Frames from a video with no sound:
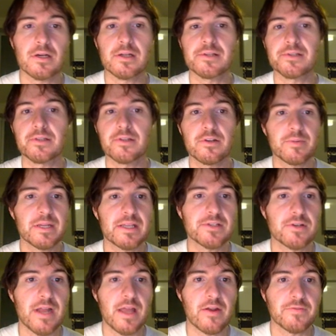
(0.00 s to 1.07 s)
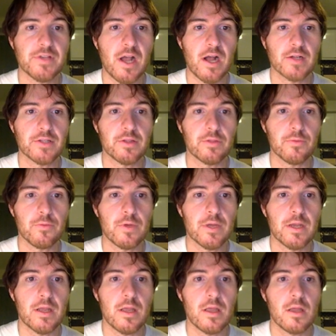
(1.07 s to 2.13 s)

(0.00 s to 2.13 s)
is a little bit easier now that I've talked you through it.